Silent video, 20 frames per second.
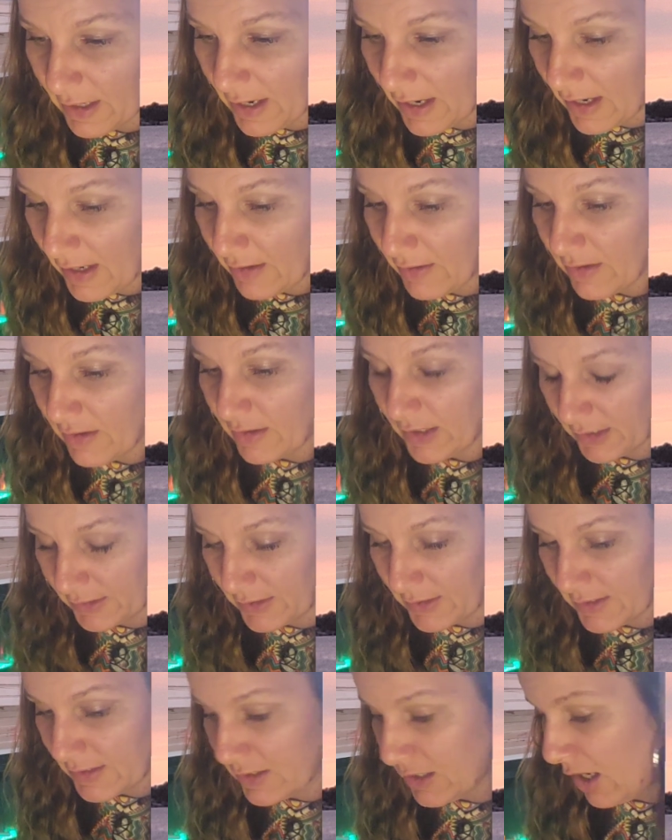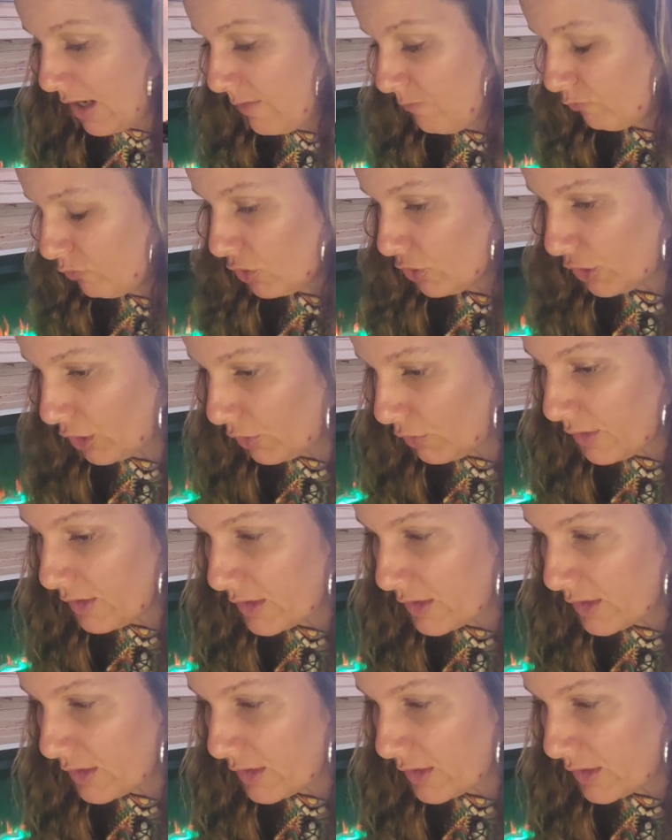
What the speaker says: at this time, Virgo.